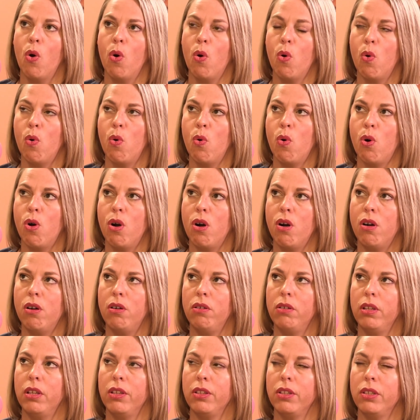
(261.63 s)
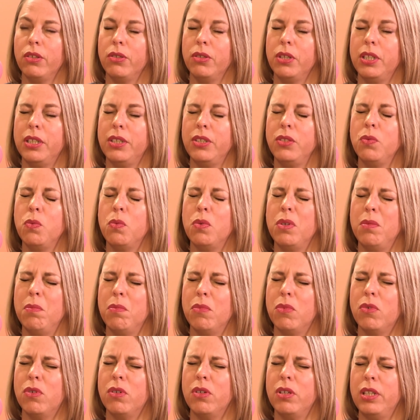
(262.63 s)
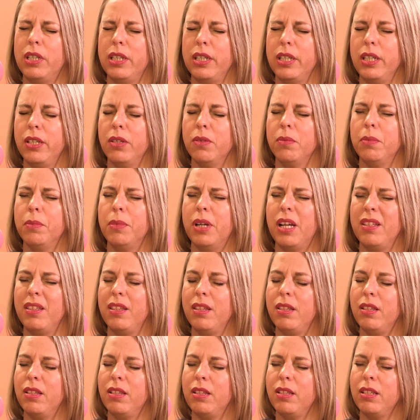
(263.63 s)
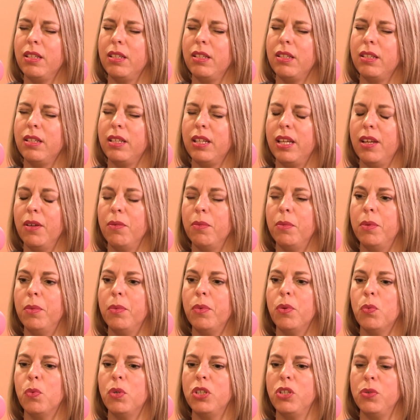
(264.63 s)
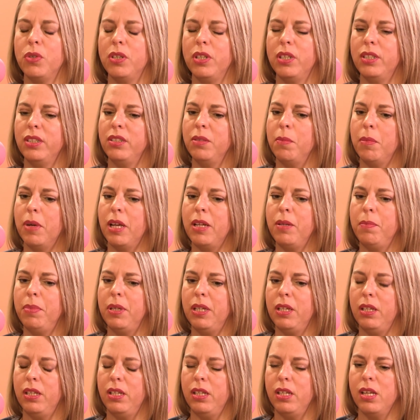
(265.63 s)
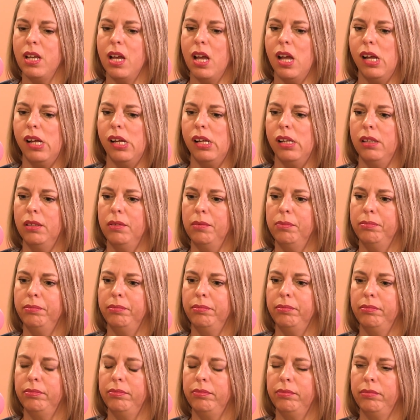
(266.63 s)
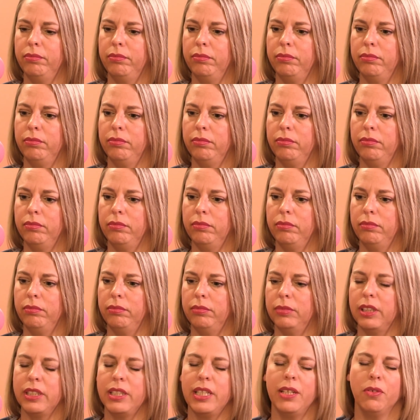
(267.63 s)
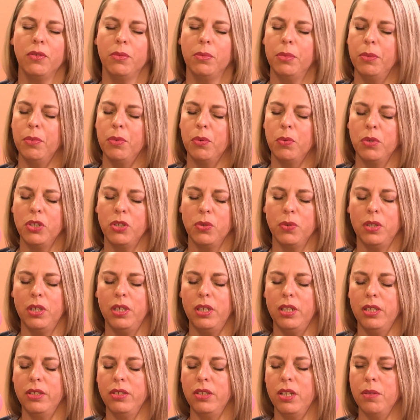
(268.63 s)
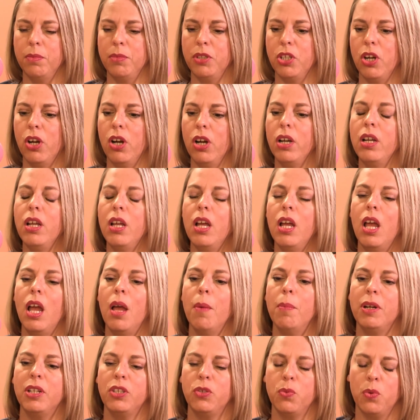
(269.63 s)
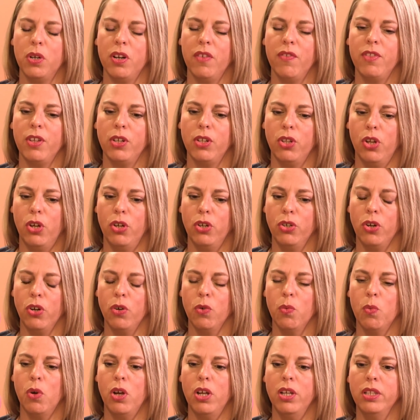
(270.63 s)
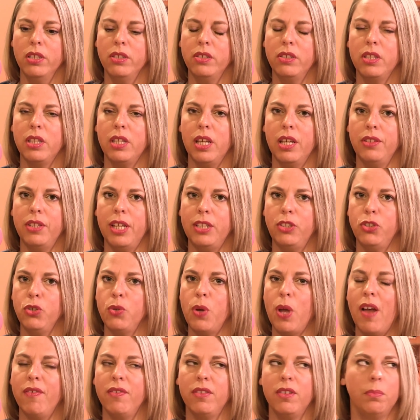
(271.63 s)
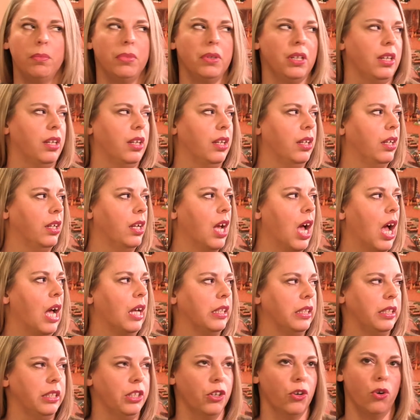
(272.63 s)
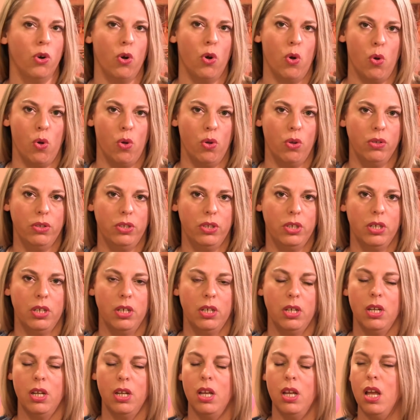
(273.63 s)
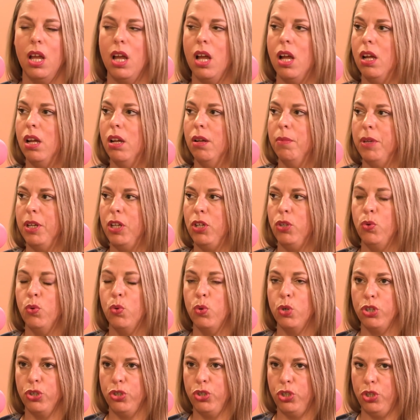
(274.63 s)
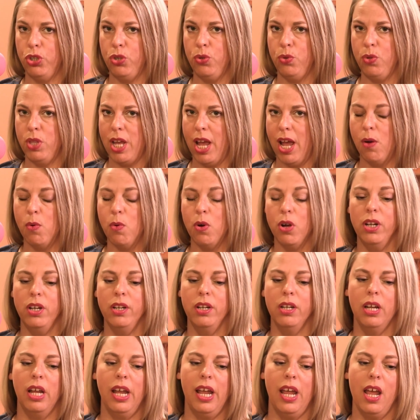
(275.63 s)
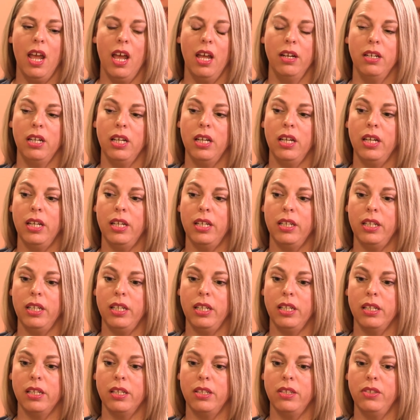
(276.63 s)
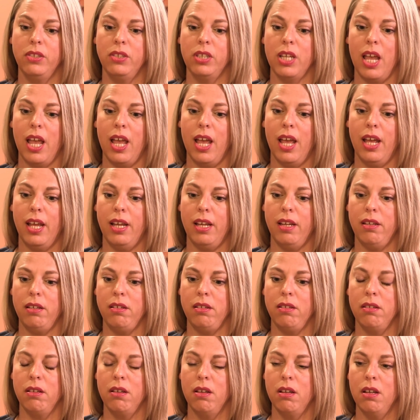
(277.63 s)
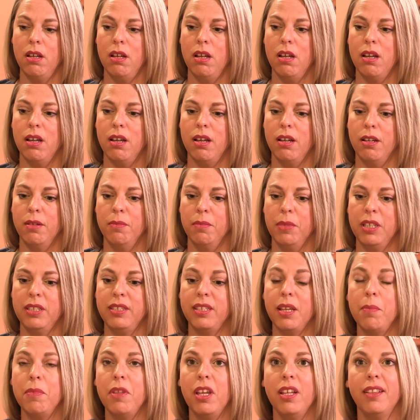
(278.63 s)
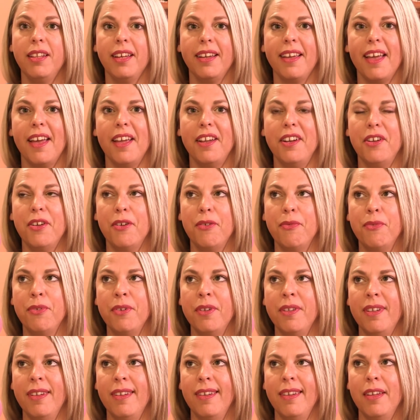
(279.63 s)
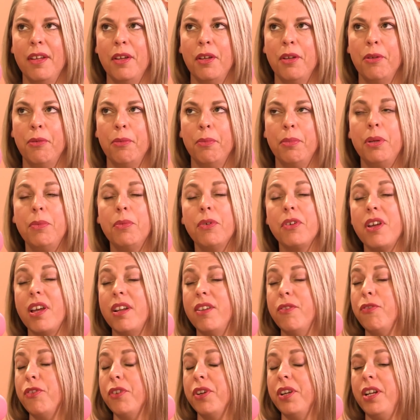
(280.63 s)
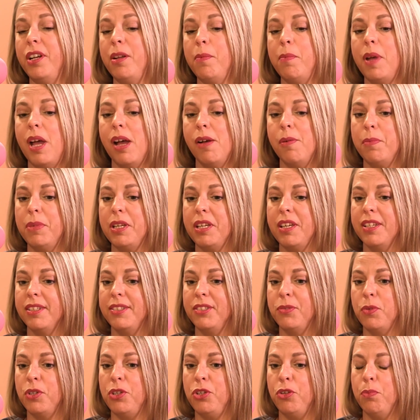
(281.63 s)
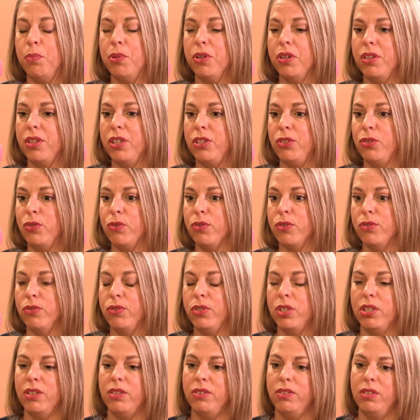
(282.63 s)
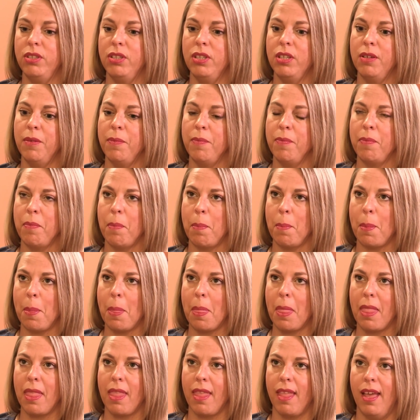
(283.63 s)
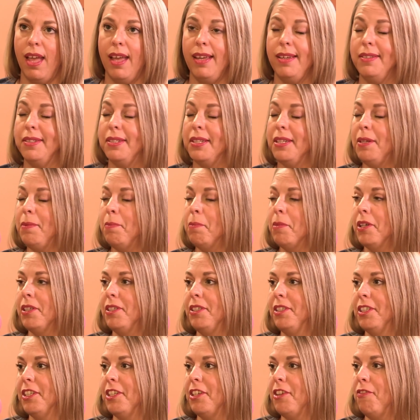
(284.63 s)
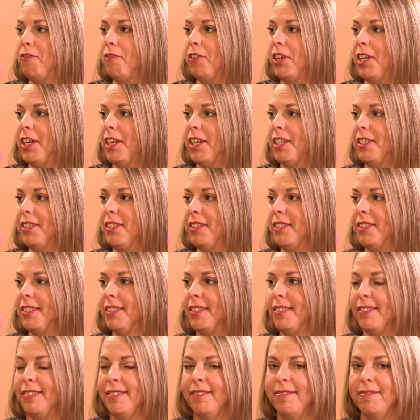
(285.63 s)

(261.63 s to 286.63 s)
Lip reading: Or there is one more, and I can't remember which one it is. It might be, I can't remember which one it is. I'm sorry. But it's one of the longer ones that Panama. They do have to be a year old in order to do that one. And it is something that people kind of forget about because when you book these cruises 18 months in advance,